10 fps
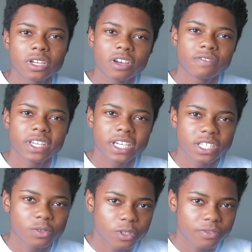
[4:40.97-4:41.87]
of the
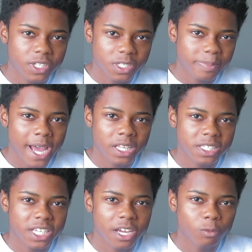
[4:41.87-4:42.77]
Israel versus
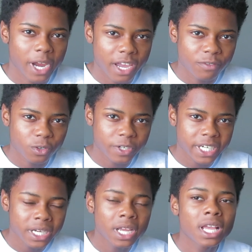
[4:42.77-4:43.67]
Palestine
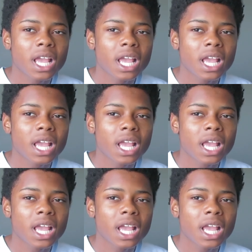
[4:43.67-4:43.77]
rivalry.